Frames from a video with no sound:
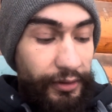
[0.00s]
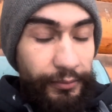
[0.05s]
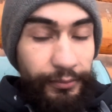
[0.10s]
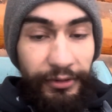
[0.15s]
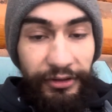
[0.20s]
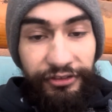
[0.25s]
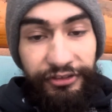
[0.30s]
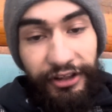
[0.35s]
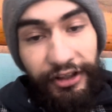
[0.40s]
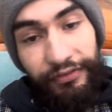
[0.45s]

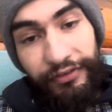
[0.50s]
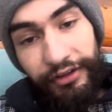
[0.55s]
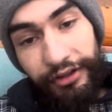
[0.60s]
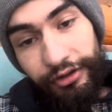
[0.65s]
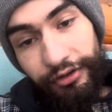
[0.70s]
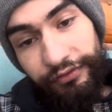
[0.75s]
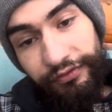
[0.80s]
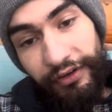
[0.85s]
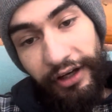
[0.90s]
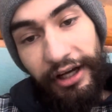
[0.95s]
Stuff that you'll
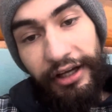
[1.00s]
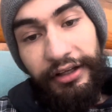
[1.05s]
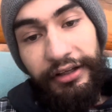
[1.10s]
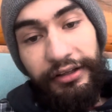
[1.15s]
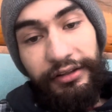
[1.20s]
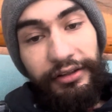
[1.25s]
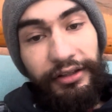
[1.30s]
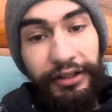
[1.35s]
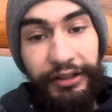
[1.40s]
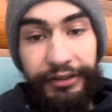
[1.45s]
find
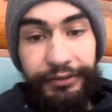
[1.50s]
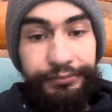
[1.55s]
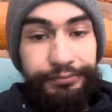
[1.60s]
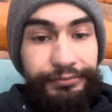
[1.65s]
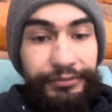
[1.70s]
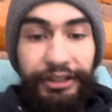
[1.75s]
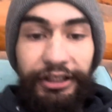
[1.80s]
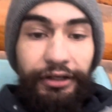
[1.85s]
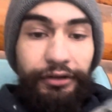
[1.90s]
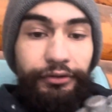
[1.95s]
at, like,
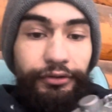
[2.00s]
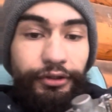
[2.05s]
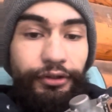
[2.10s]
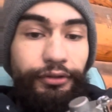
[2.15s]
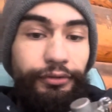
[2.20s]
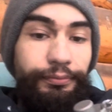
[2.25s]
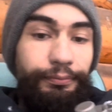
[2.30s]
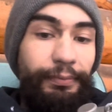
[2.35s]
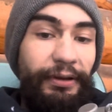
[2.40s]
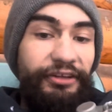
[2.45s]
you know,
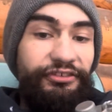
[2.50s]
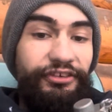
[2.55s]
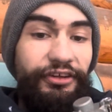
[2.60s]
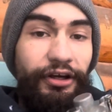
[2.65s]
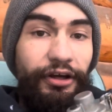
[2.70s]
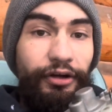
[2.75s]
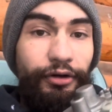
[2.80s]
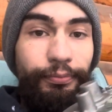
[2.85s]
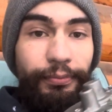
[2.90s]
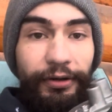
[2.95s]
your basic
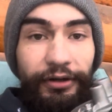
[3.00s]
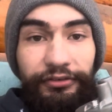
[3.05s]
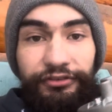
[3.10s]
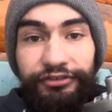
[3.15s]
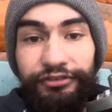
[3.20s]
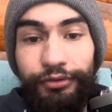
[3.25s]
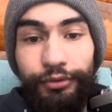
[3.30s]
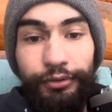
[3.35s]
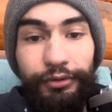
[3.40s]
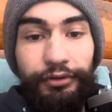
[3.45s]
auto parts
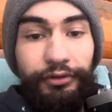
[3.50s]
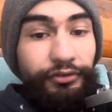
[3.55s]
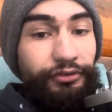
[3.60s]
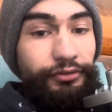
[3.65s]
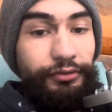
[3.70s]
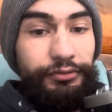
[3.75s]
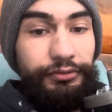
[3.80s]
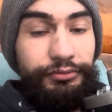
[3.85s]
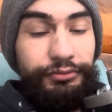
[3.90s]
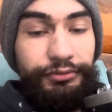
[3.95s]
stores.
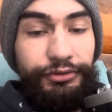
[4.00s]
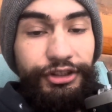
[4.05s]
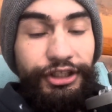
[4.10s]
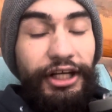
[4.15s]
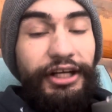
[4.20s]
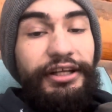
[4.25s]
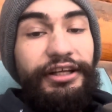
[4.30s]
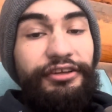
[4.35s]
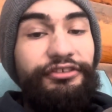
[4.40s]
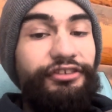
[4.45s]

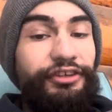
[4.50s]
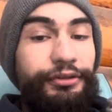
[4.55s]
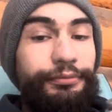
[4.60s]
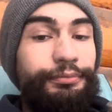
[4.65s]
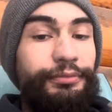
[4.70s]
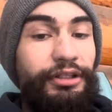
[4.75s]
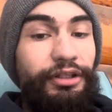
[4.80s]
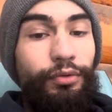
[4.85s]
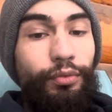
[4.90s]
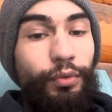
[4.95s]
Chinesium,
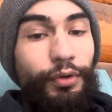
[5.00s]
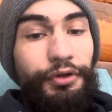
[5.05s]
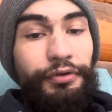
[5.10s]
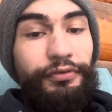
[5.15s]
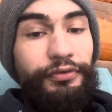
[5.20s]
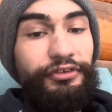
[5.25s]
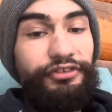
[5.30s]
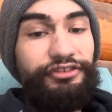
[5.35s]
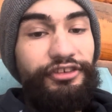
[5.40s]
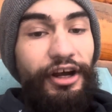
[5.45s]
it'll work
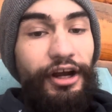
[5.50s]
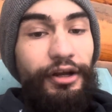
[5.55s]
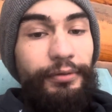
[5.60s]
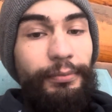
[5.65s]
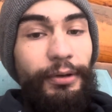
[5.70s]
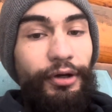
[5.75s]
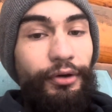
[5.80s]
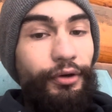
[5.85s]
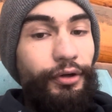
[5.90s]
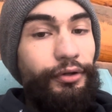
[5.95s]
for a stock
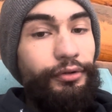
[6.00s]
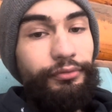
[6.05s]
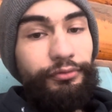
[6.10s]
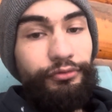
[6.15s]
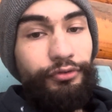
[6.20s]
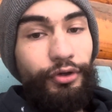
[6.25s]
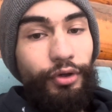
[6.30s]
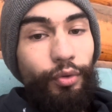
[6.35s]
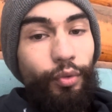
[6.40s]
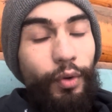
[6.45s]
motor
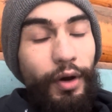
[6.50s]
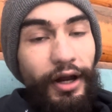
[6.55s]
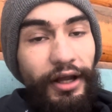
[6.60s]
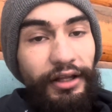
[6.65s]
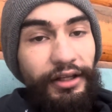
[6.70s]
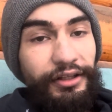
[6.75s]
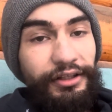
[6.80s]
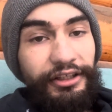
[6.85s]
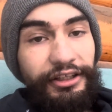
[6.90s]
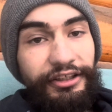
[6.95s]
for a while
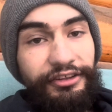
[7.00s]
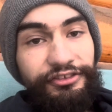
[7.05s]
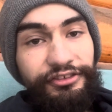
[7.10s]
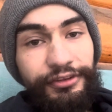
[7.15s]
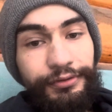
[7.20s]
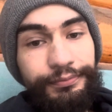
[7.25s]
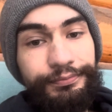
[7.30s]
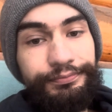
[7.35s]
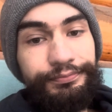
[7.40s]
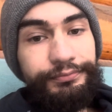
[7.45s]
at least.
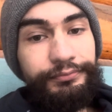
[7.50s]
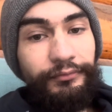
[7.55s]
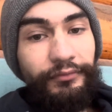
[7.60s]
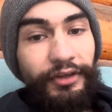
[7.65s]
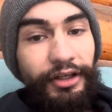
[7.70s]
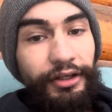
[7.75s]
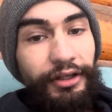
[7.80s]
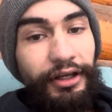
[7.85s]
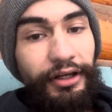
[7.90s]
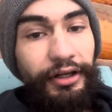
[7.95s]

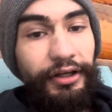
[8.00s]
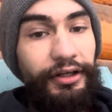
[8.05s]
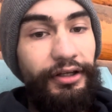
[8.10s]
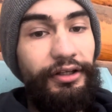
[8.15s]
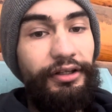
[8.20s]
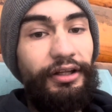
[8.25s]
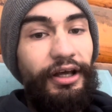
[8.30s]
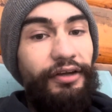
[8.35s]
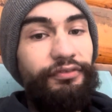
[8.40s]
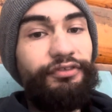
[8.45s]
You get a
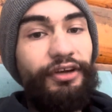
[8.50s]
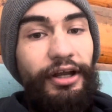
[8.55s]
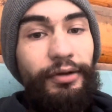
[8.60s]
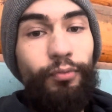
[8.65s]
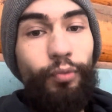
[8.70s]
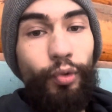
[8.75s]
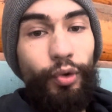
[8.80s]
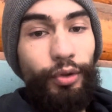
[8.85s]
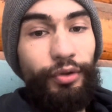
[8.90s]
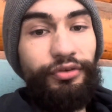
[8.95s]
lifetime
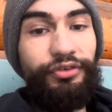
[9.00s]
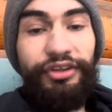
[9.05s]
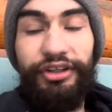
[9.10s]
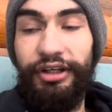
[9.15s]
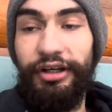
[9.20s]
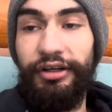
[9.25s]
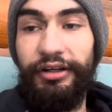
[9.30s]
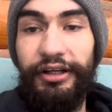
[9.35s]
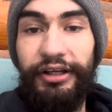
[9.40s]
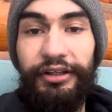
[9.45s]
warranty
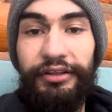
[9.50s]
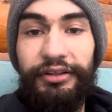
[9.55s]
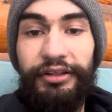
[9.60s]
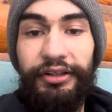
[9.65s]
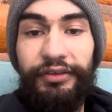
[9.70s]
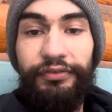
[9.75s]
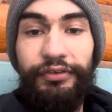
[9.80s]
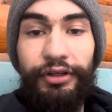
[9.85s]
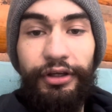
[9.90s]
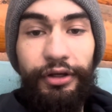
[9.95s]
on it
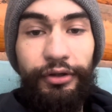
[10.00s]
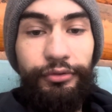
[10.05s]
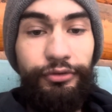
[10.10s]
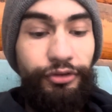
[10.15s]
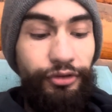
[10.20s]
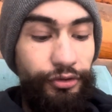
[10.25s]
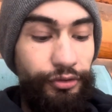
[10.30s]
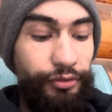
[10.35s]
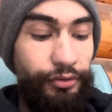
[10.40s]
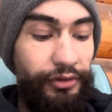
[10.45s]
if you go
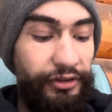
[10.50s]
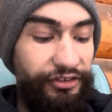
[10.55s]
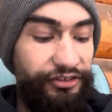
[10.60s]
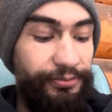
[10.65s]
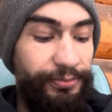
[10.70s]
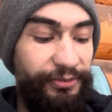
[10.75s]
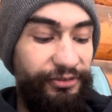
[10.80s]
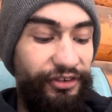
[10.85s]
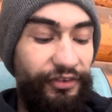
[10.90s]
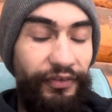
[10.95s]
to the
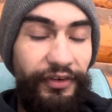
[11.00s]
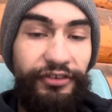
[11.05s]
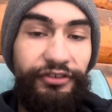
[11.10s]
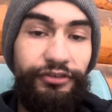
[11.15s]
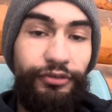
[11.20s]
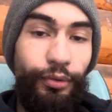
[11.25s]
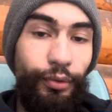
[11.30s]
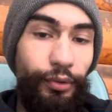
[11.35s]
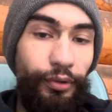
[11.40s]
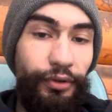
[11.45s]
specific
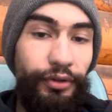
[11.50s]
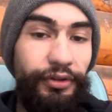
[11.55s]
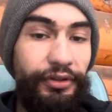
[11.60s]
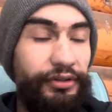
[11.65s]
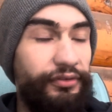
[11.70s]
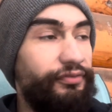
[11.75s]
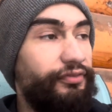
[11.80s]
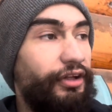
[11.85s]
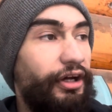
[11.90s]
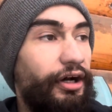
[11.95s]
store, and
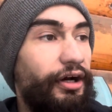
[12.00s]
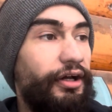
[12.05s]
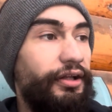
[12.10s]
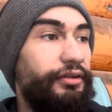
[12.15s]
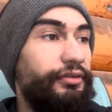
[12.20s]
if not,